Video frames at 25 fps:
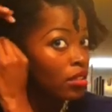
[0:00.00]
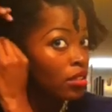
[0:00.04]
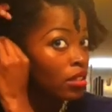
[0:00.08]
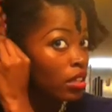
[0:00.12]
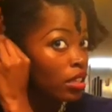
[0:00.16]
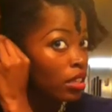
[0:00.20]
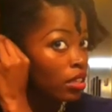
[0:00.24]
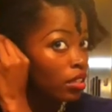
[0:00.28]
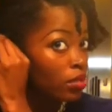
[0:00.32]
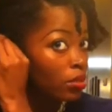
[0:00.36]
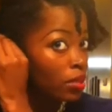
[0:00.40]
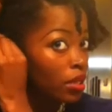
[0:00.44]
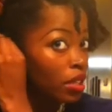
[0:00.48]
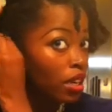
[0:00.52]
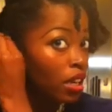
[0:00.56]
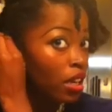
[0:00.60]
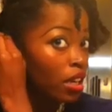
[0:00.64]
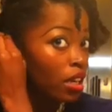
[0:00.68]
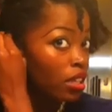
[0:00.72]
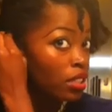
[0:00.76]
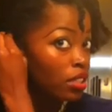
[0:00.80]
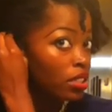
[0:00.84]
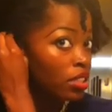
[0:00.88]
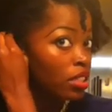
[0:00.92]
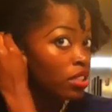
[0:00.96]
is
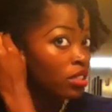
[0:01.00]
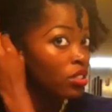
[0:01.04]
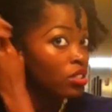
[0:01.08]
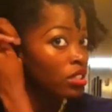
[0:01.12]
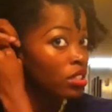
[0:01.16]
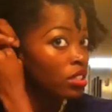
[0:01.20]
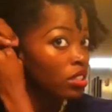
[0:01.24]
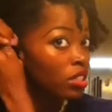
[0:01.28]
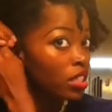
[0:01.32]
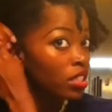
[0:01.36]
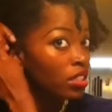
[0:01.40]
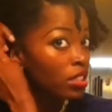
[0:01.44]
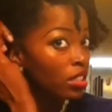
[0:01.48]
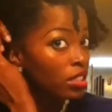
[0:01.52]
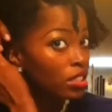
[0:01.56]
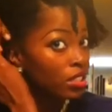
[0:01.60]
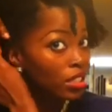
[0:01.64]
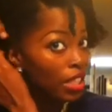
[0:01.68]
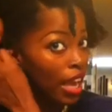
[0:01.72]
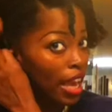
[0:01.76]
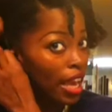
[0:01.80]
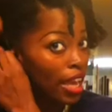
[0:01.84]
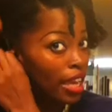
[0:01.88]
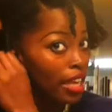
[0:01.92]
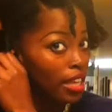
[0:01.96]
because it just doesn't
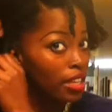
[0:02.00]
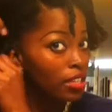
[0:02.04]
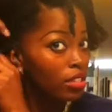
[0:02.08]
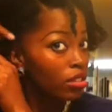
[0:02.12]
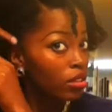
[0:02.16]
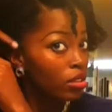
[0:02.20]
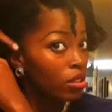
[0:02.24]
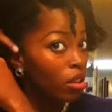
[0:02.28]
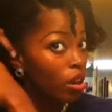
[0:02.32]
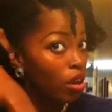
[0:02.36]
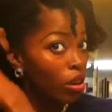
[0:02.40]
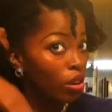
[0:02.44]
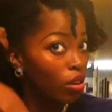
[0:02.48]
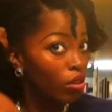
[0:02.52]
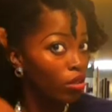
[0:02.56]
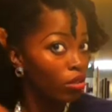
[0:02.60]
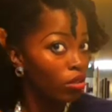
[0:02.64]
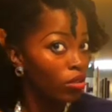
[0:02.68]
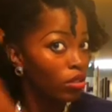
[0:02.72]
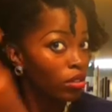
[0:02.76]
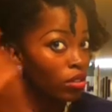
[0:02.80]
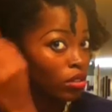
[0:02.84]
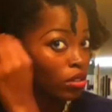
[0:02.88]
take as long